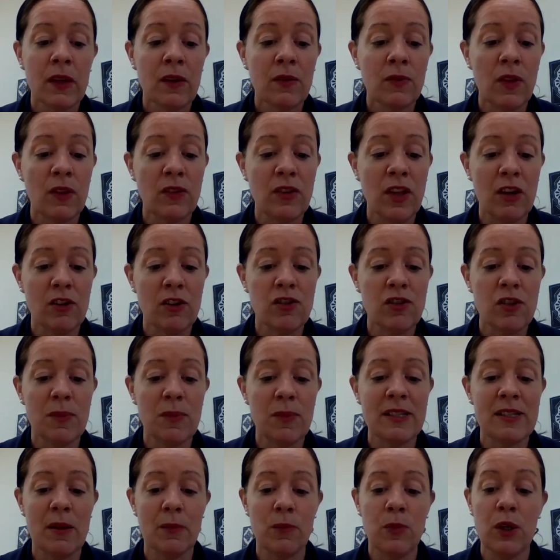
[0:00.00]
that there should be
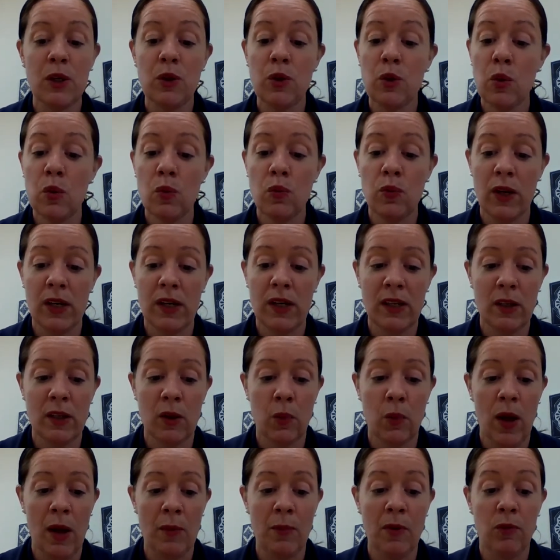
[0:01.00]
something new written in the
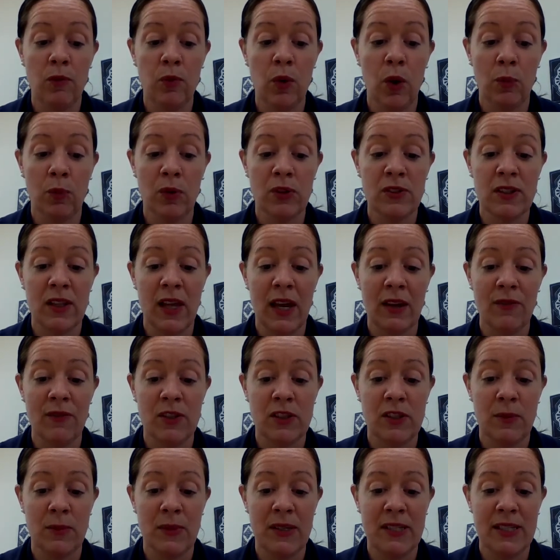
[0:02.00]
web if Wilbur's life
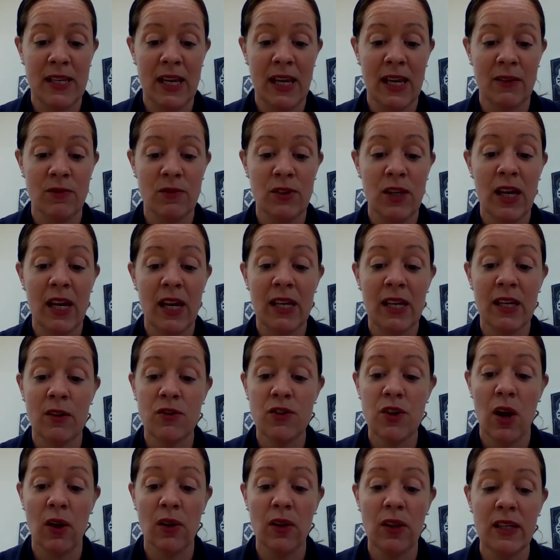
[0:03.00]
is to be saved. And if
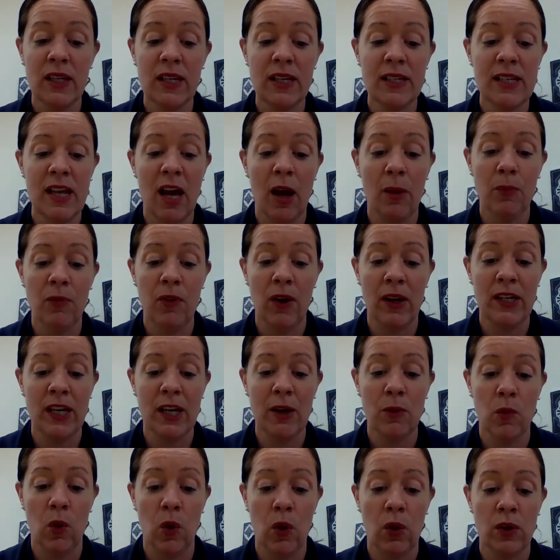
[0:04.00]
Charlotte needs help
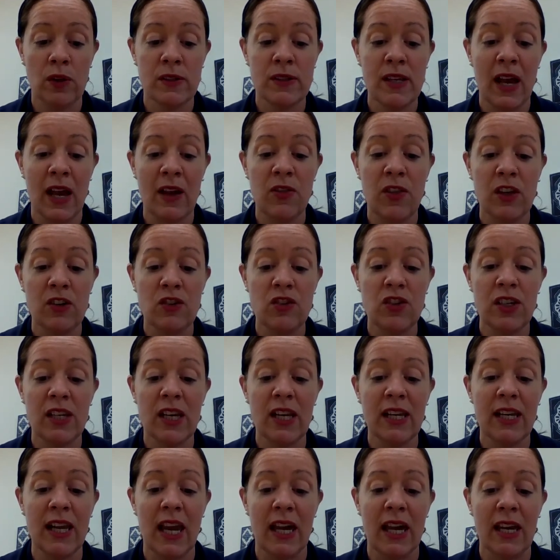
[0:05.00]
finding words, I think she
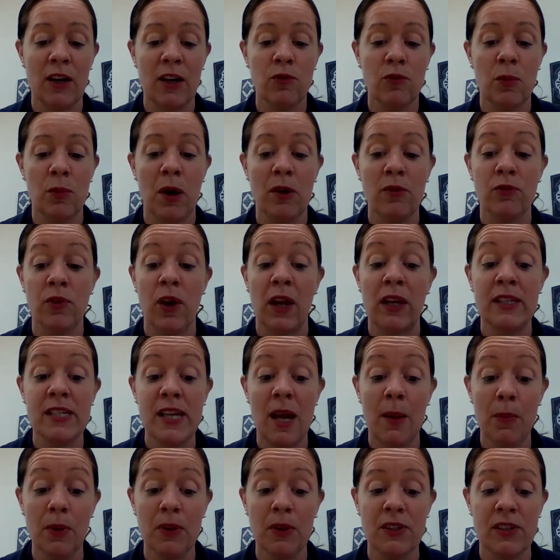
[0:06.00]
can get it from our friend
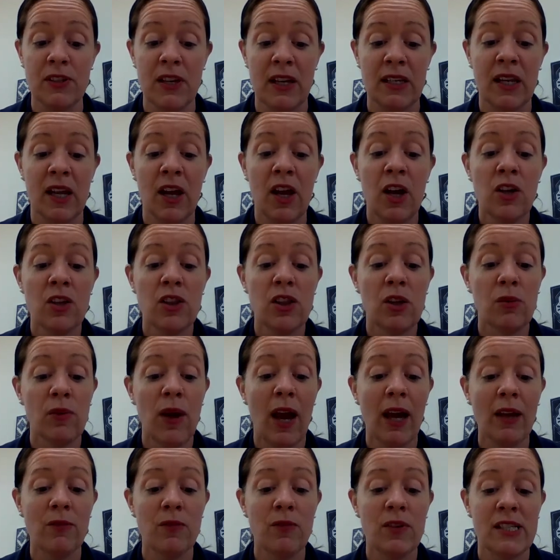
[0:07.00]
Templeton. The
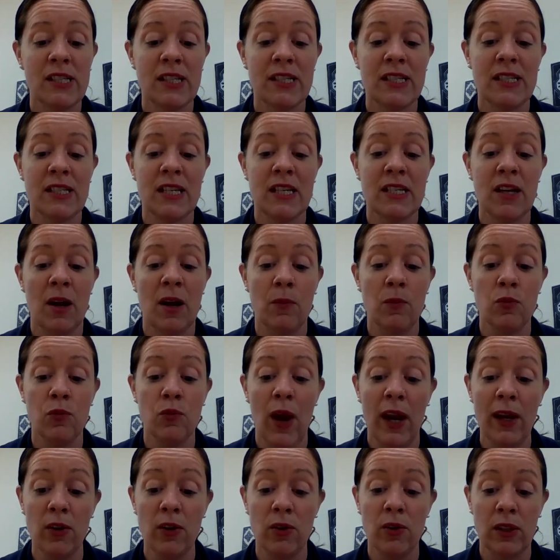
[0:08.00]
rat visits the dump
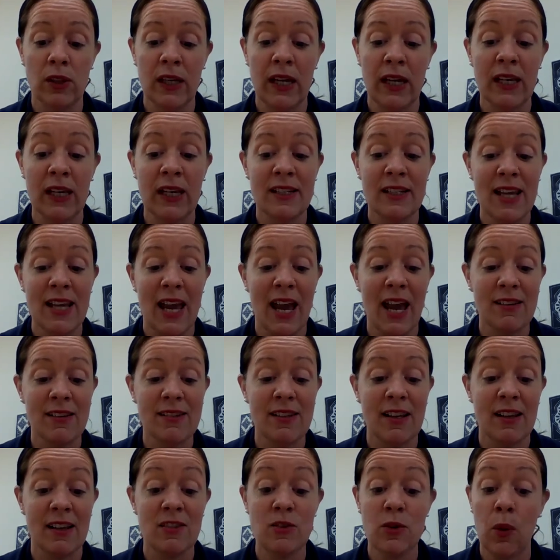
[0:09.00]
regularly and has
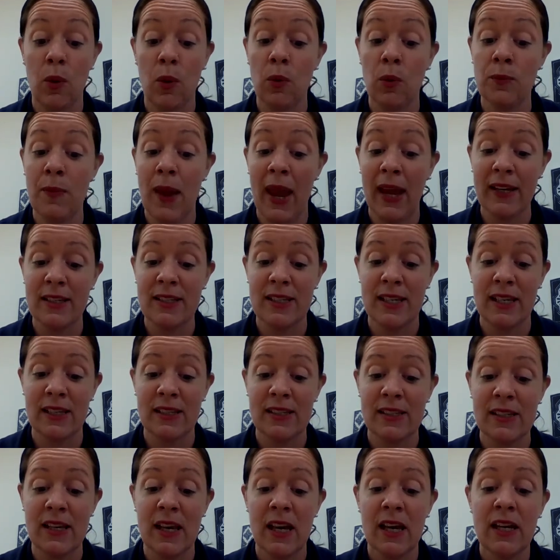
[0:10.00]
access to old
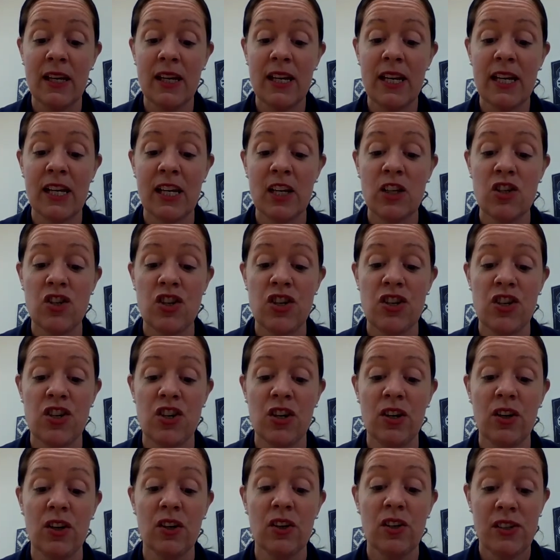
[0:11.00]
magazines. He can
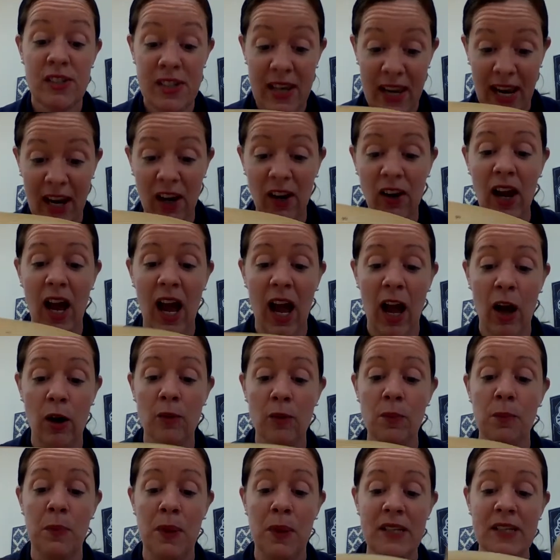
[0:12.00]
cheer, tear
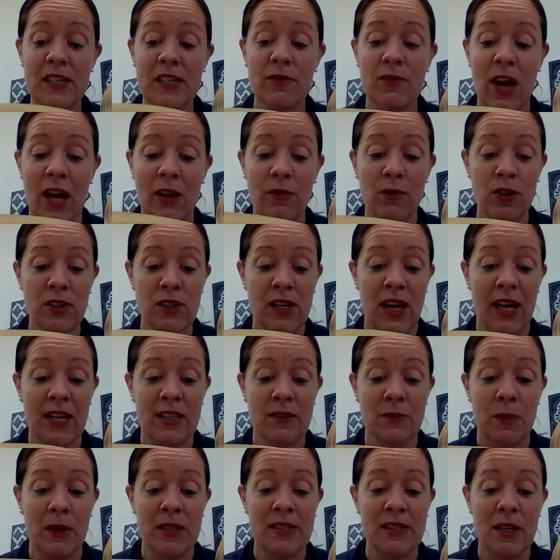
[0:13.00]
out bits of
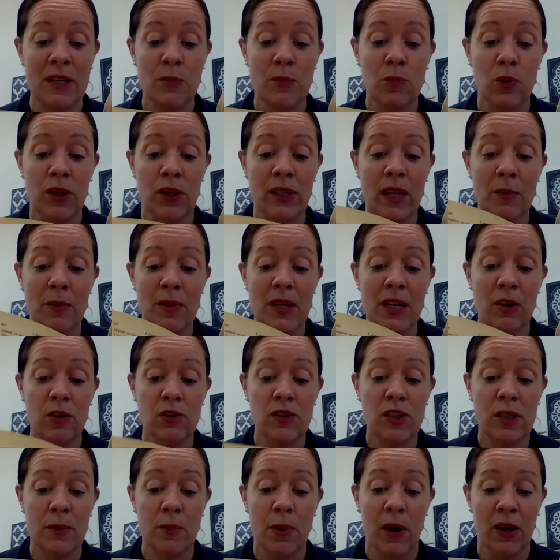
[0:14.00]
advertisements and bring them here
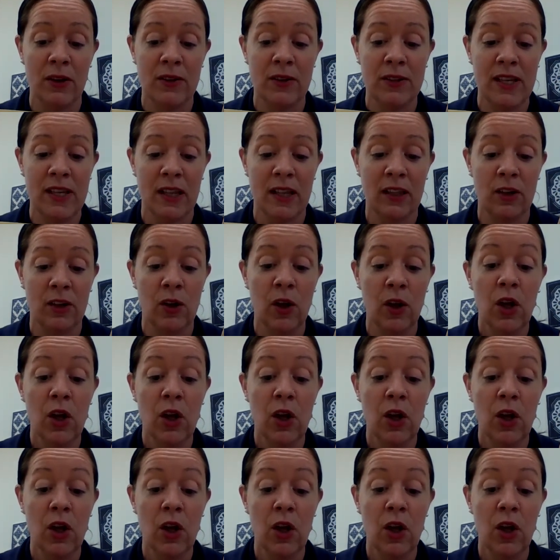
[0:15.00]
to the barn cellar